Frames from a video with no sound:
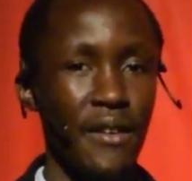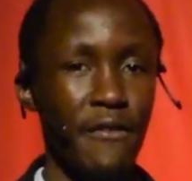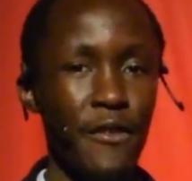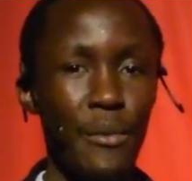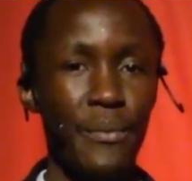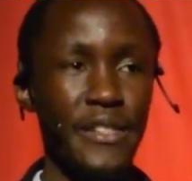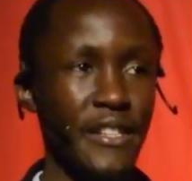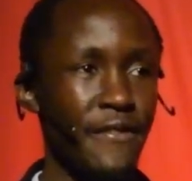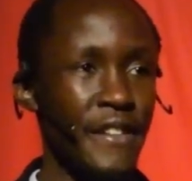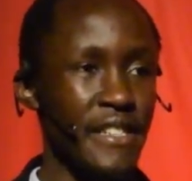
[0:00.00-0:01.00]
from
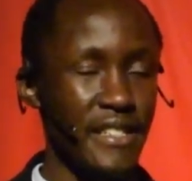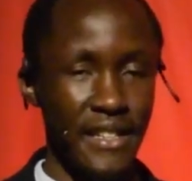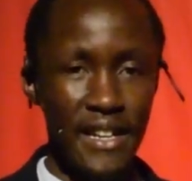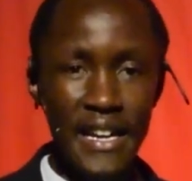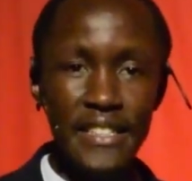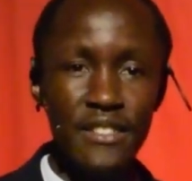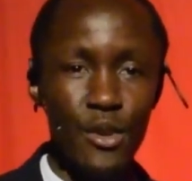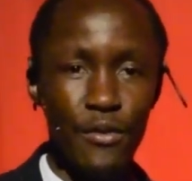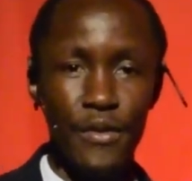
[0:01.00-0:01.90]
different kinds of